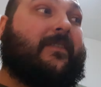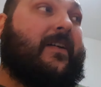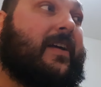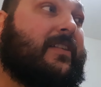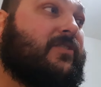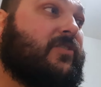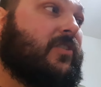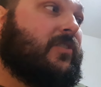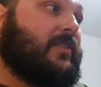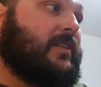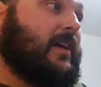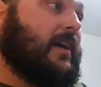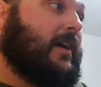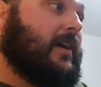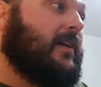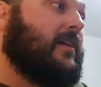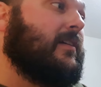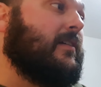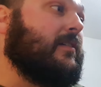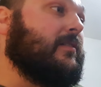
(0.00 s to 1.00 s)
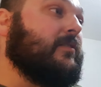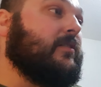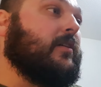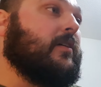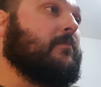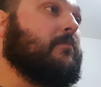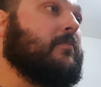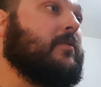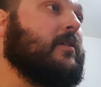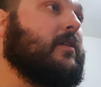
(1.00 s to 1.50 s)
that turned out.
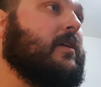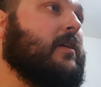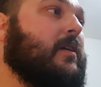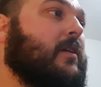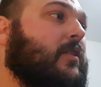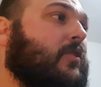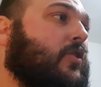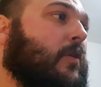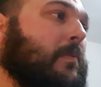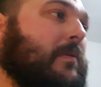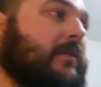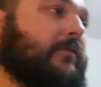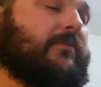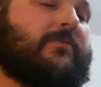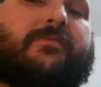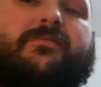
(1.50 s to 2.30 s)
A couple of